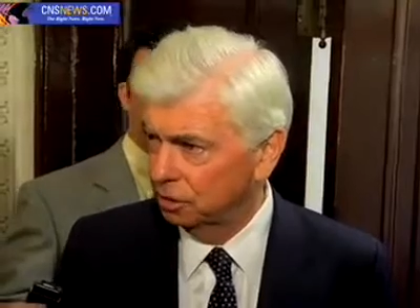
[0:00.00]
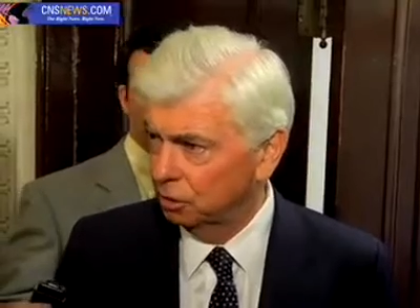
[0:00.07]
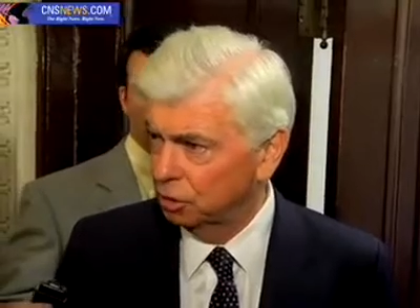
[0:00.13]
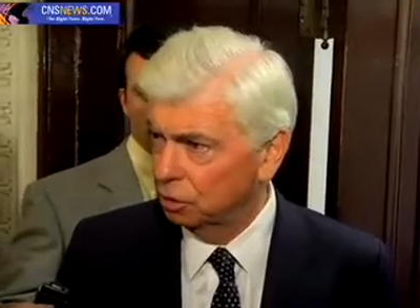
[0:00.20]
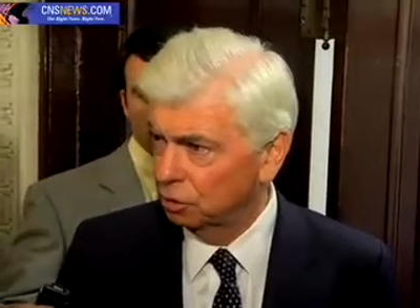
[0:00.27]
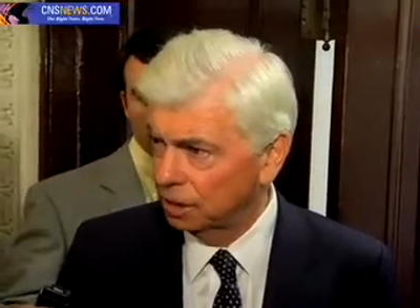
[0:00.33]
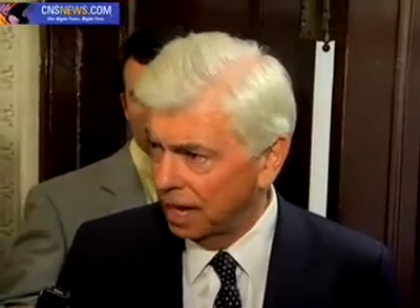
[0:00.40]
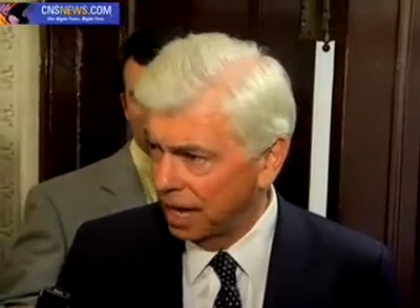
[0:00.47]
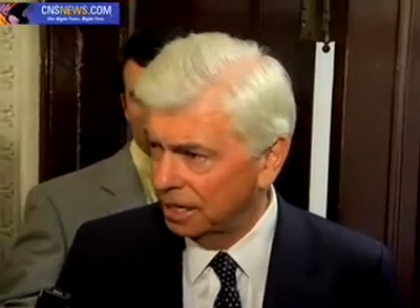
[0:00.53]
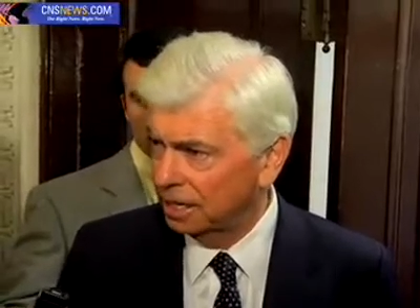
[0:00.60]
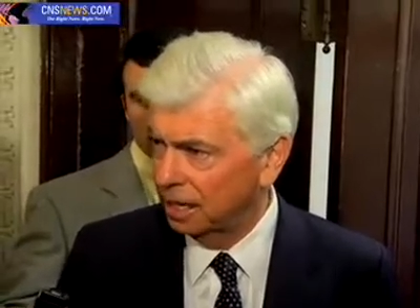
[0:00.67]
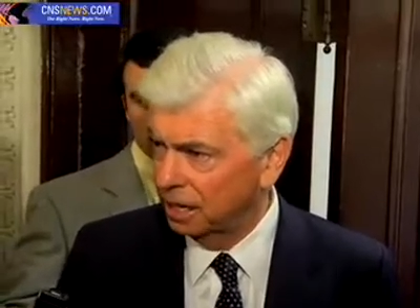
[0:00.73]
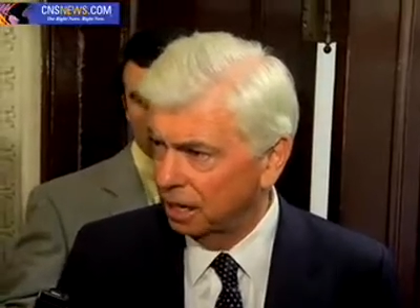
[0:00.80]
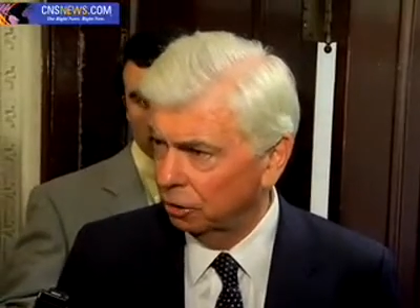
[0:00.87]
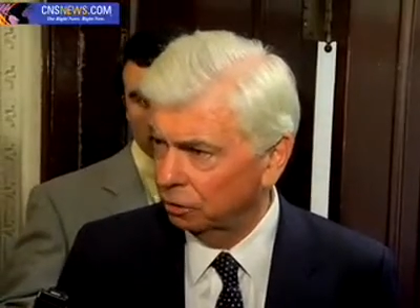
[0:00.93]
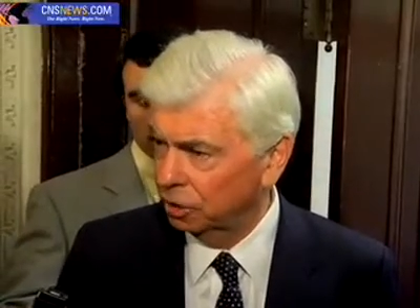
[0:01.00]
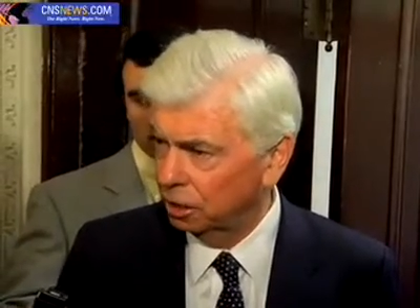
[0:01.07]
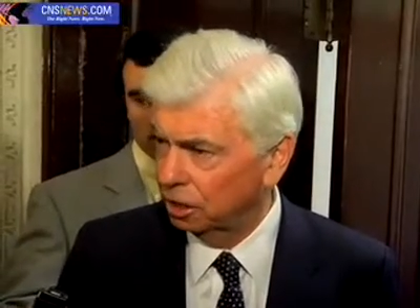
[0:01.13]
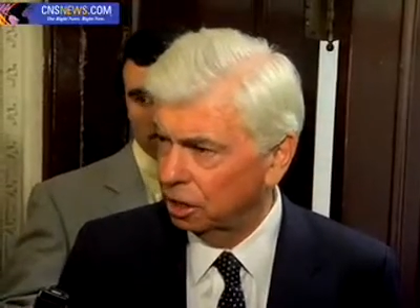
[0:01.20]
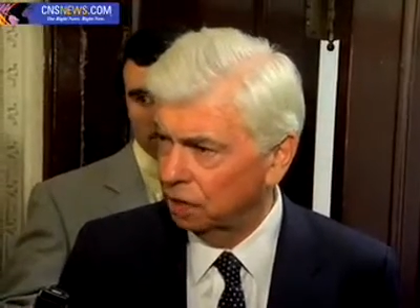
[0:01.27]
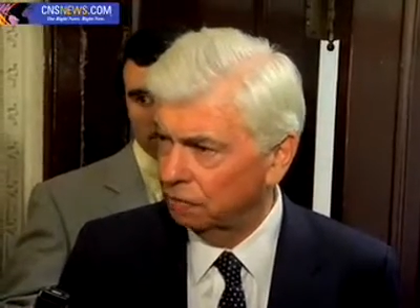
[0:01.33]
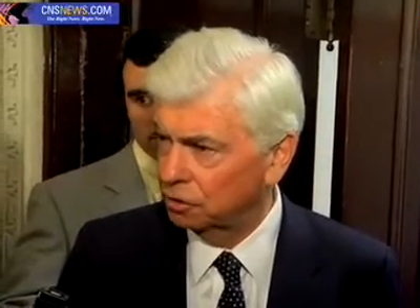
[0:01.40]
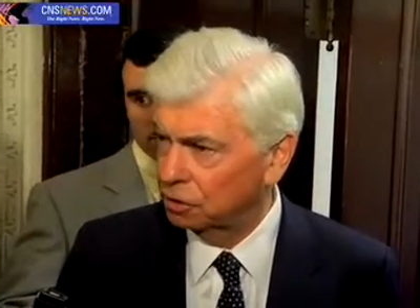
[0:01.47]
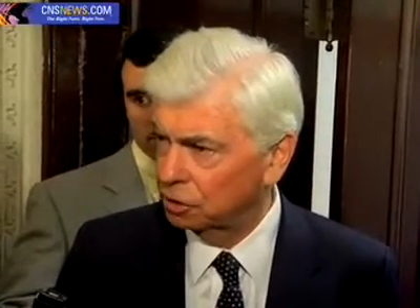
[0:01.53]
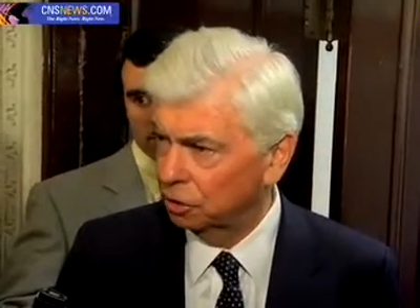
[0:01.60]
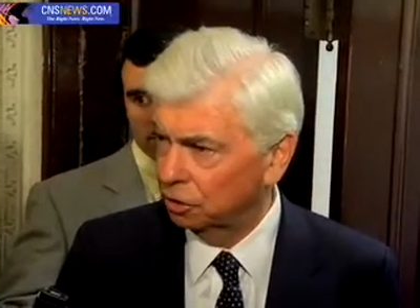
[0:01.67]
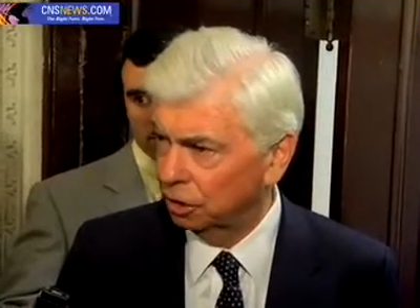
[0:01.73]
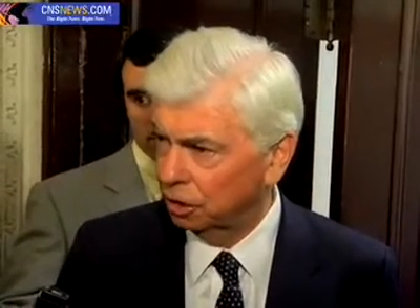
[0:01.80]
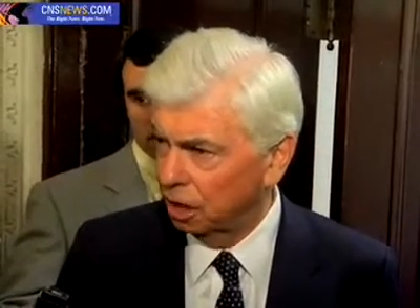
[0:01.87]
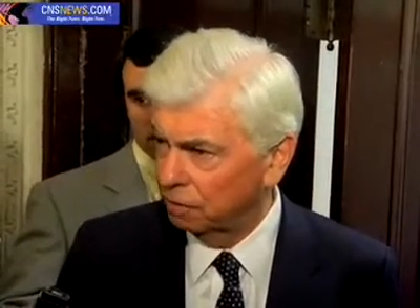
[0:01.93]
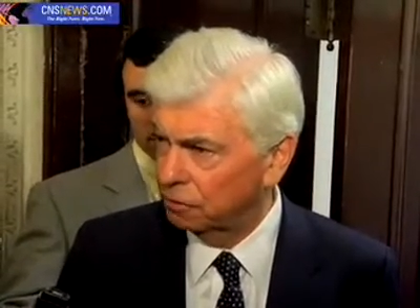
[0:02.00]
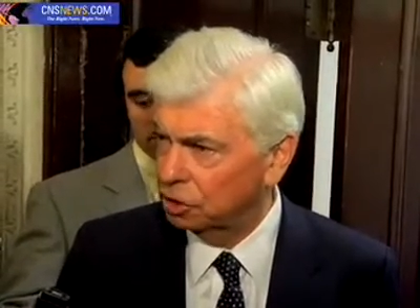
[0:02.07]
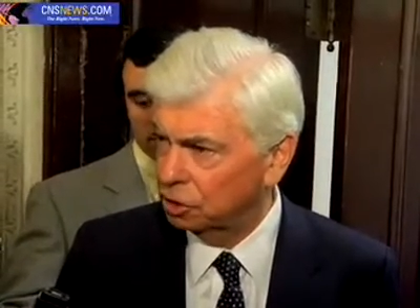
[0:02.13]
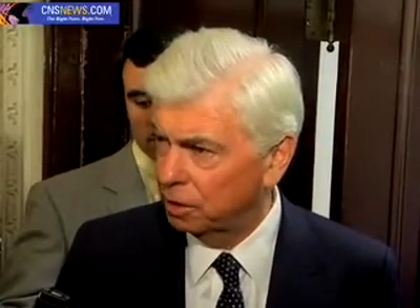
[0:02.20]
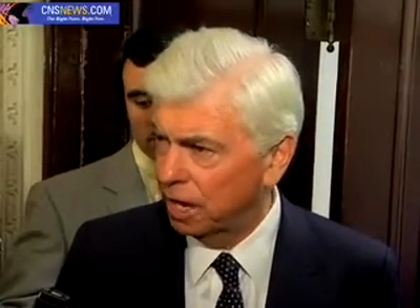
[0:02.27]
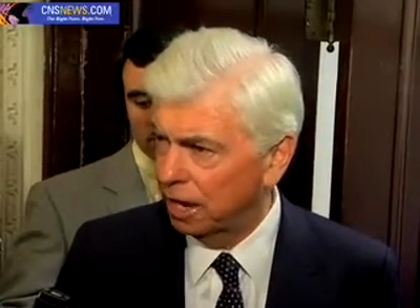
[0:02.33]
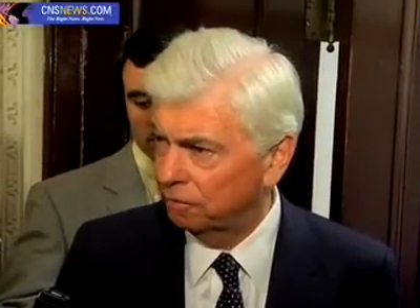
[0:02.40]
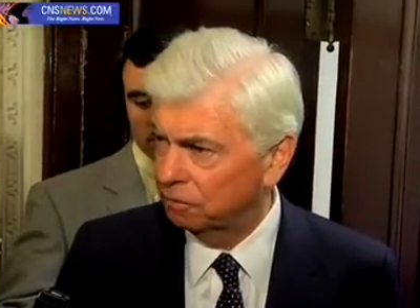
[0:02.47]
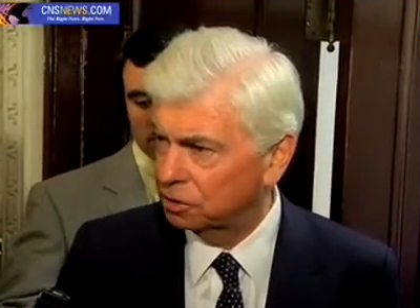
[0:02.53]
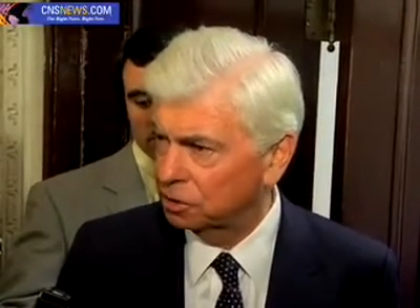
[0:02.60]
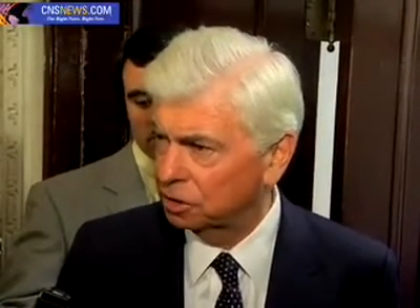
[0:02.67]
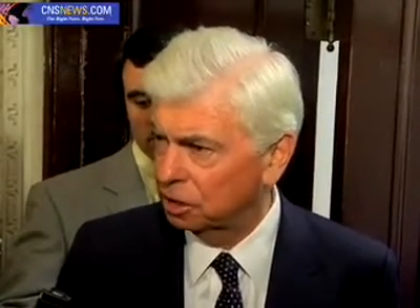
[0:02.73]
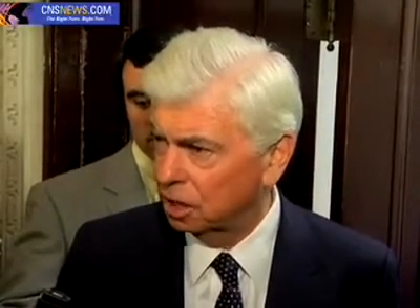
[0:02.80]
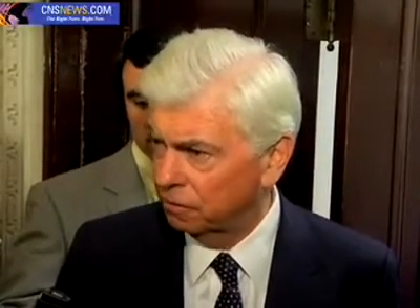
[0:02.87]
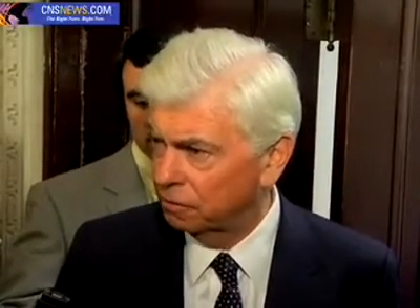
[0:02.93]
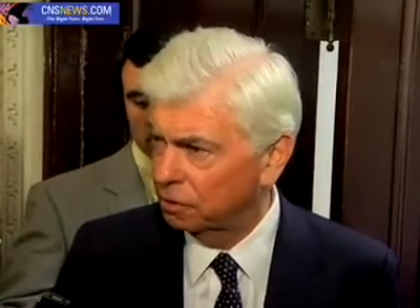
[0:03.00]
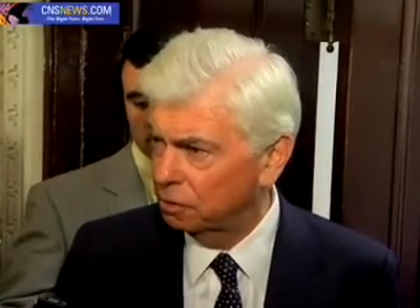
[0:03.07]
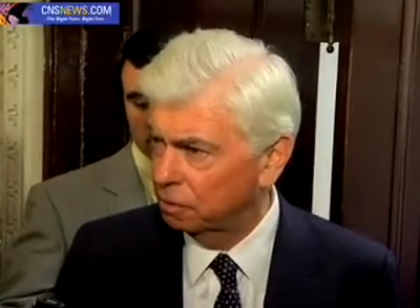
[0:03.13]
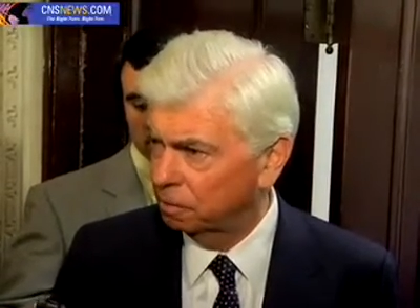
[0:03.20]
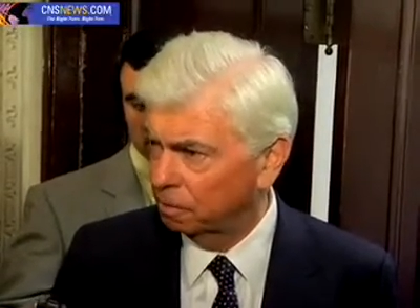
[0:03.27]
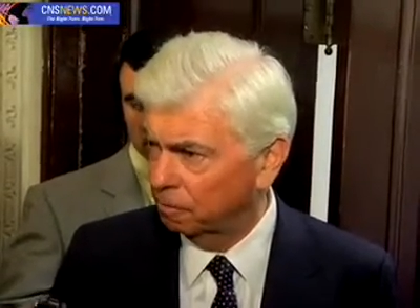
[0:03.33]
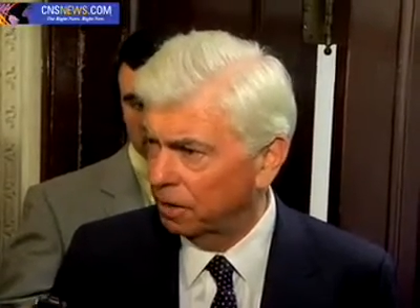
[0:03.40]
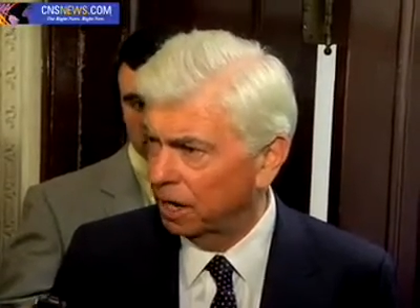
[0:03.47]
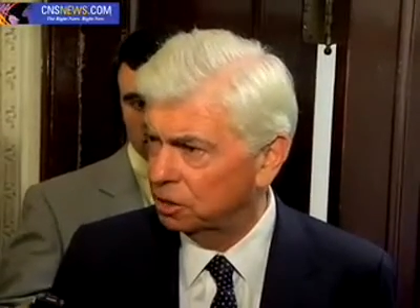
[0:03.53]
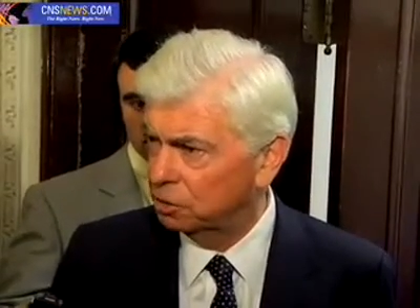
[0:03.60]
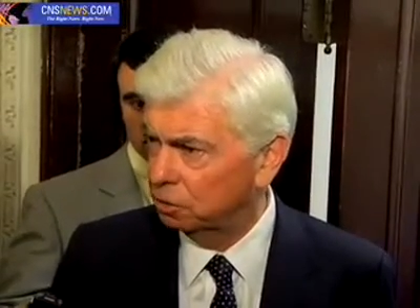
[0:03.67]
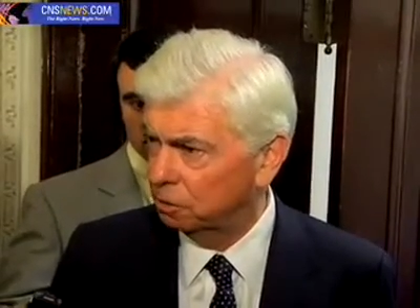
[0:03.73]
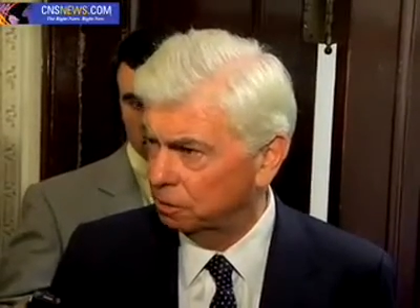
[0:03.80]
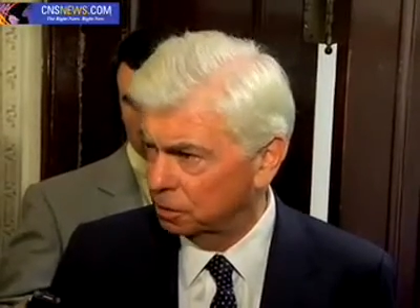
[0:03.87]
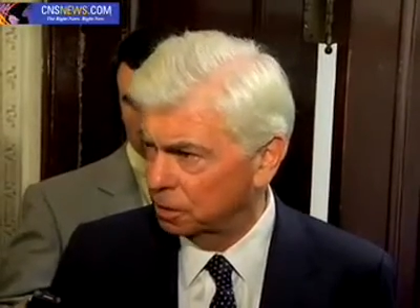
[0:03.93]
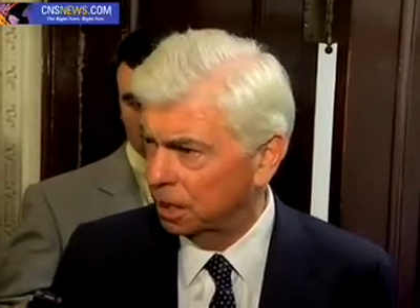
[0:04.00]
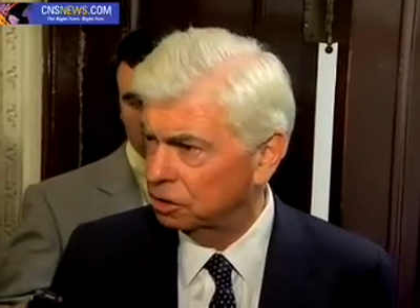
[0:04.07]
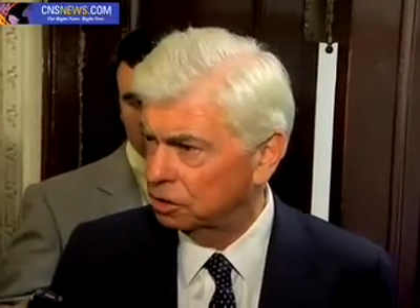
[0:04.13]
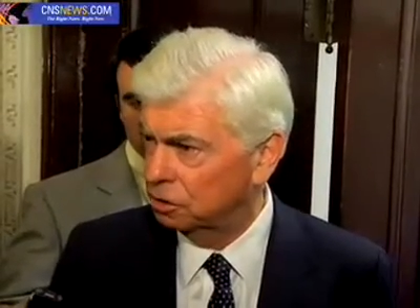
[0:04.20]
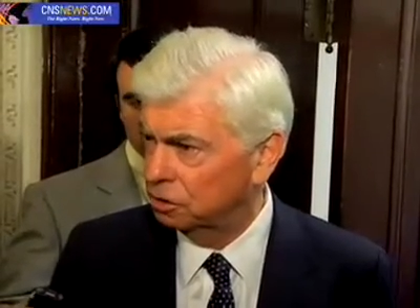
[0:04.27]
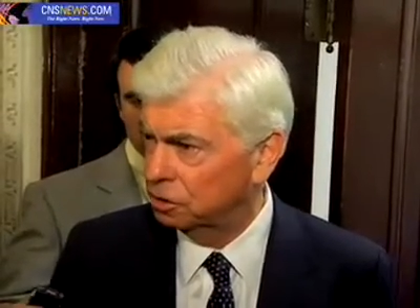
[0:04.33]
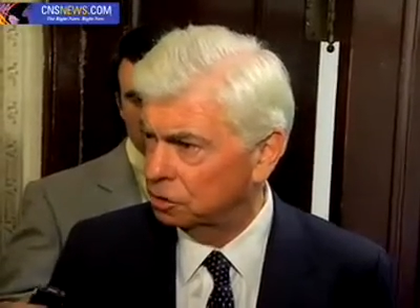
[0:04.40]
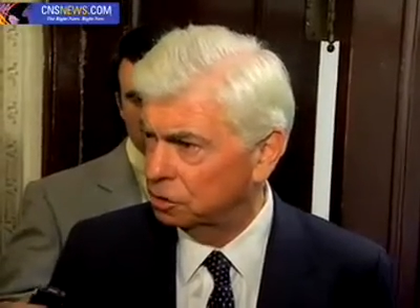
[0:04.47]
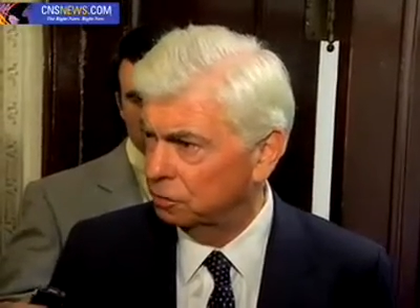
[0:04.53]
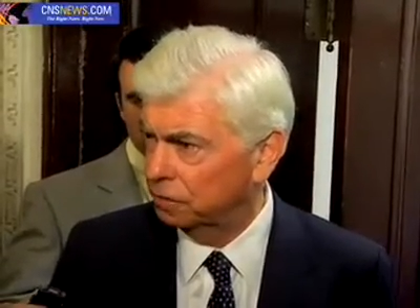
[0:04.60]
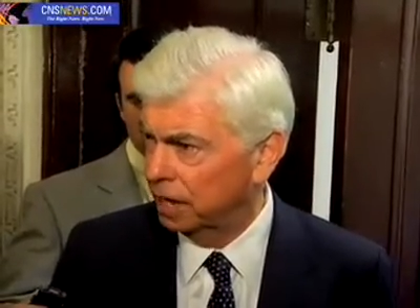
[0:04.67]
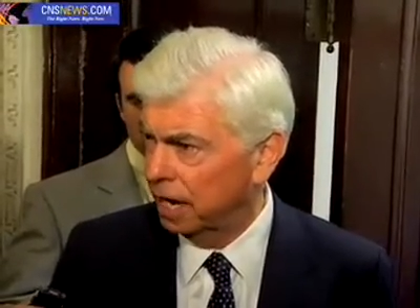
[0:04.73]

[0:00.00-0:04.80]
When you can't get health care coverage or the coverage you have doesn't cover you or provide you the protection you deserve